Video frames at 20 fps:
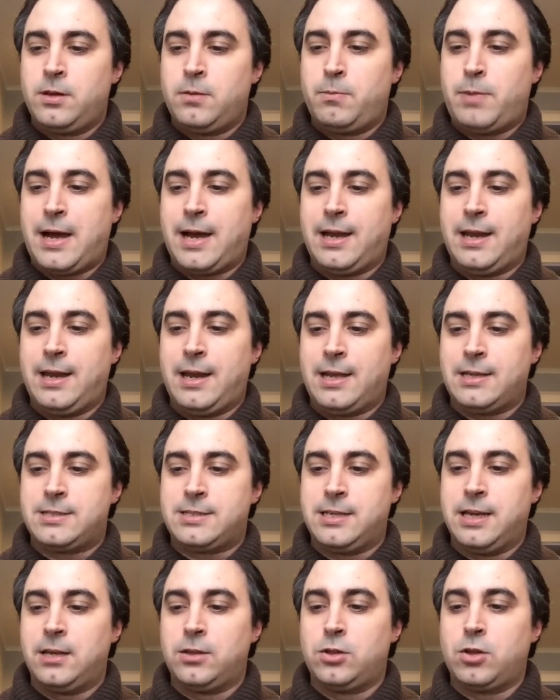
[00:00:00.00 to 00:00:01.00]
página
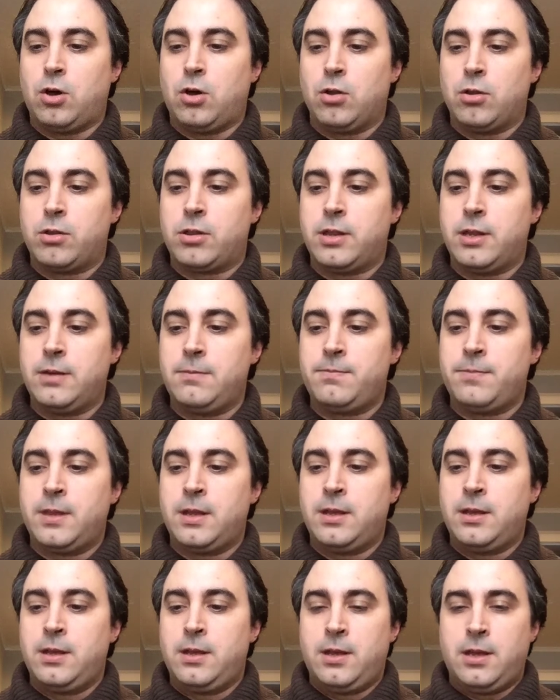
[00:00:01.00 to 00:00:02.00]
111,
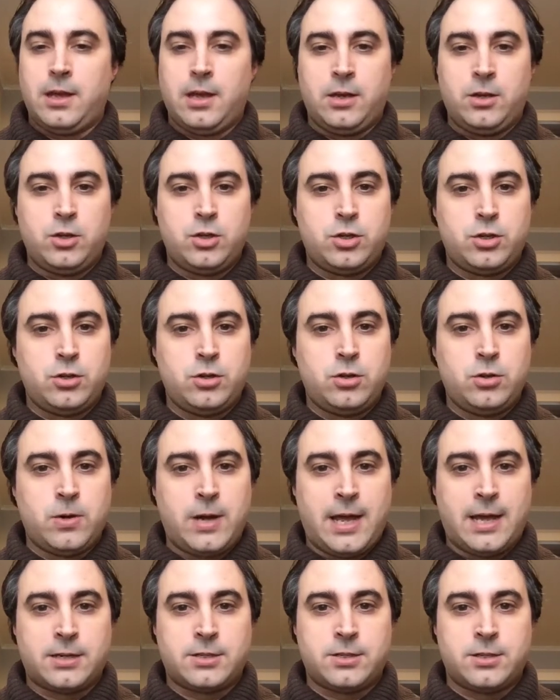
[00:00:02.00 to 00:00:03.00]
and you should do
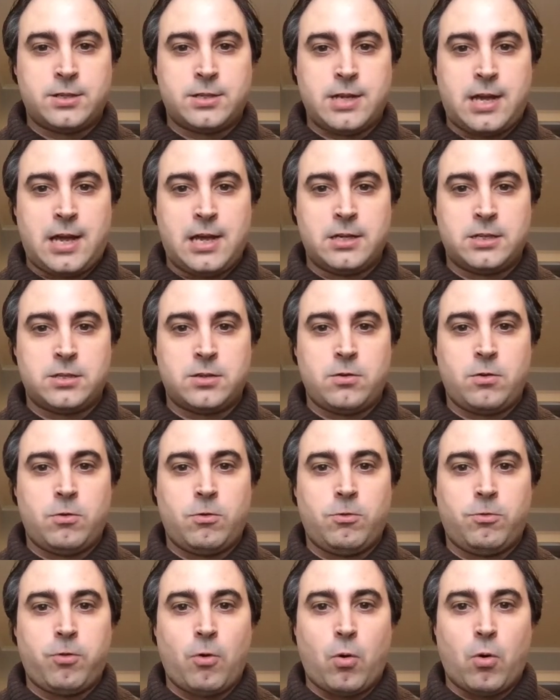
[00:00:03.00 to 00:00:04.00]
exercise
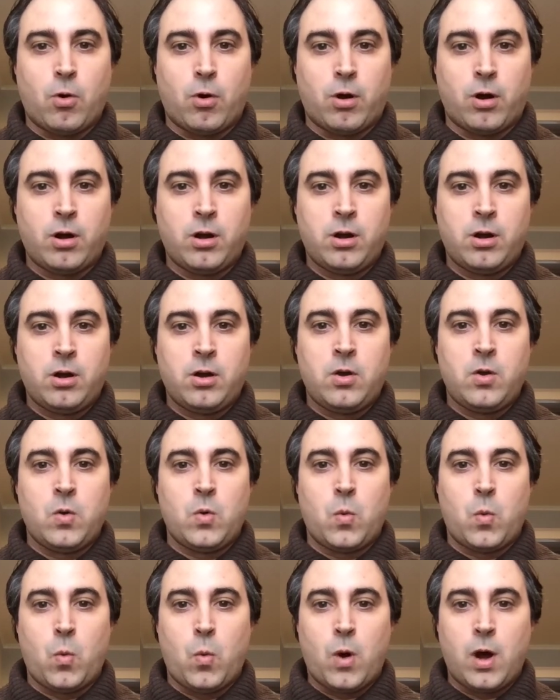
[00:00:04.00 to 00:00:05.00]

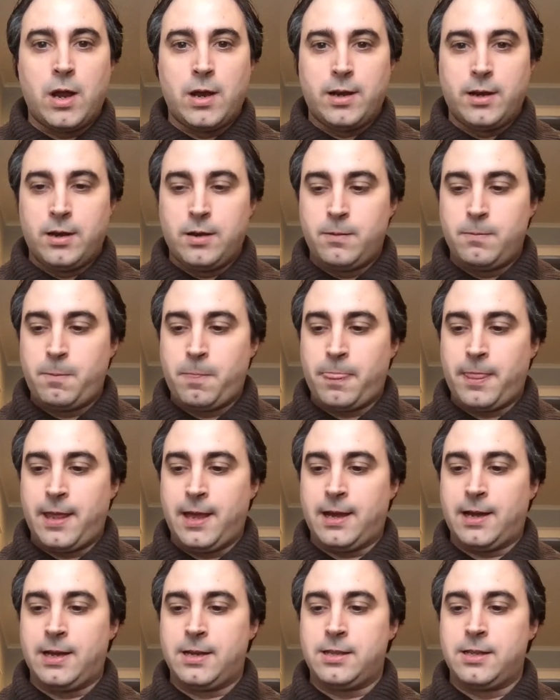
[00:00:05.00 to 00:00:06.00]
4.1,
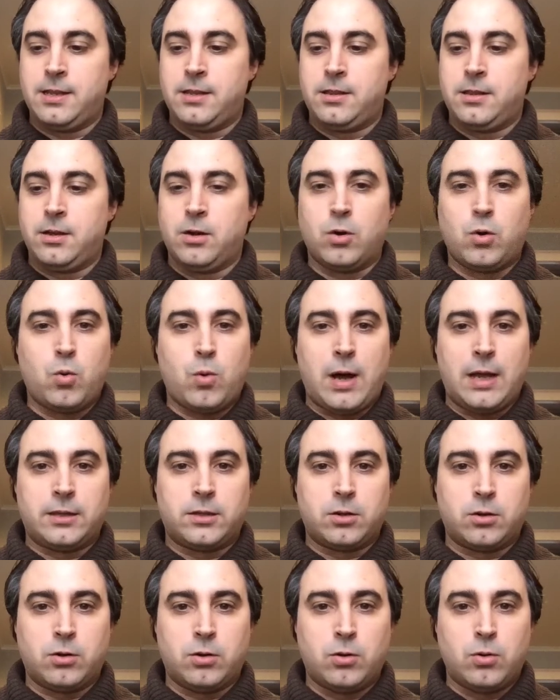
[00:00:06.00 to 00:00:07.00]
ejercicio
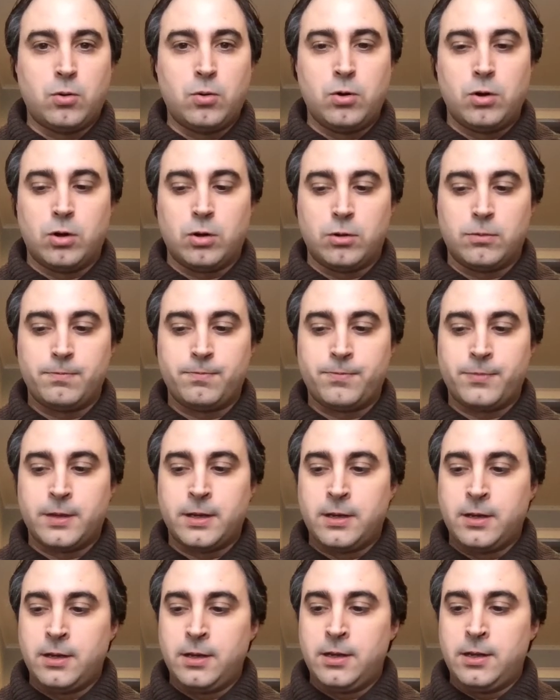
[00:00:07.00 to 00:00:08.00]
4.1.
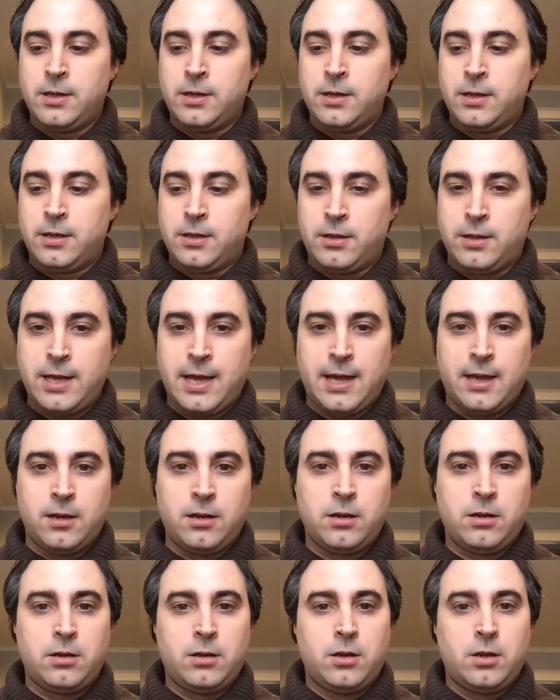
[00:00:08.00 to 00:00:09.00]

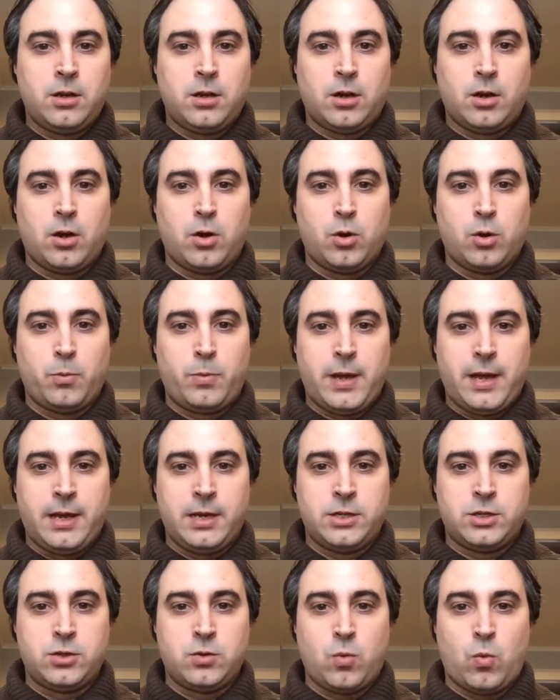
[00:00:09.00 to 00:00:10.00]
Then go to
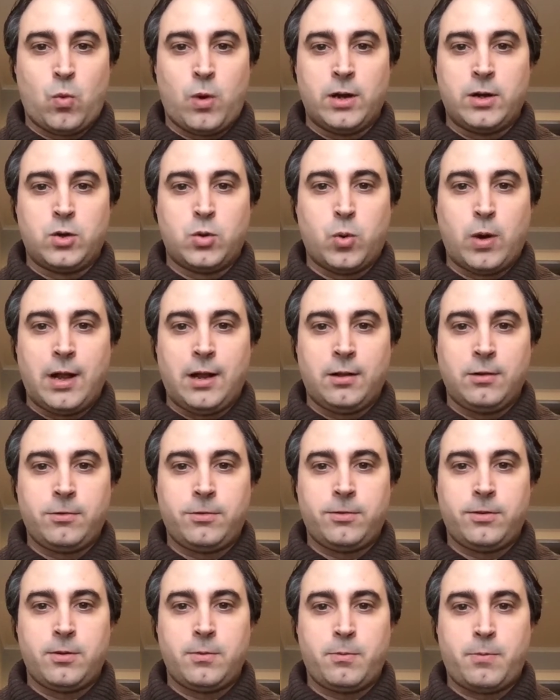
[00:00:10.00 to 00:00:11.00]
page
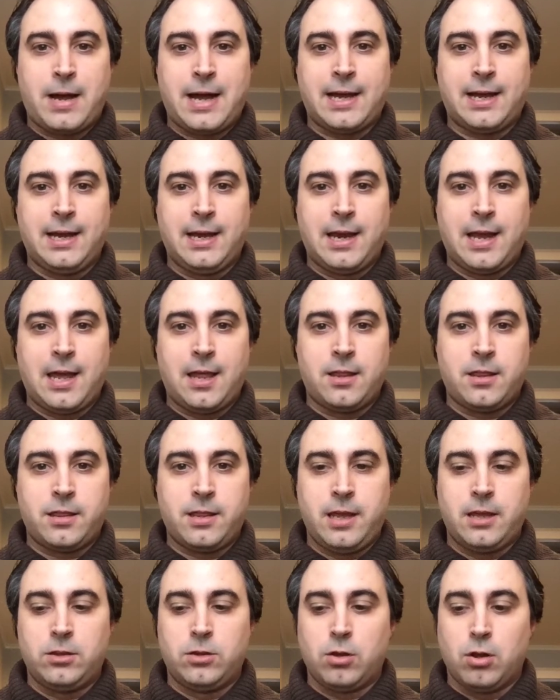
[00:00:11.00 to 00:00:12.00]
112, página
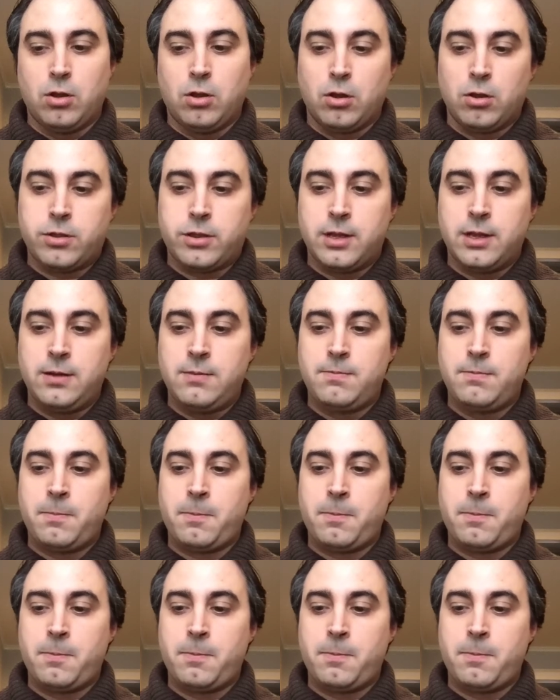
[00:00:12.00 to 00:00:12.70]
112,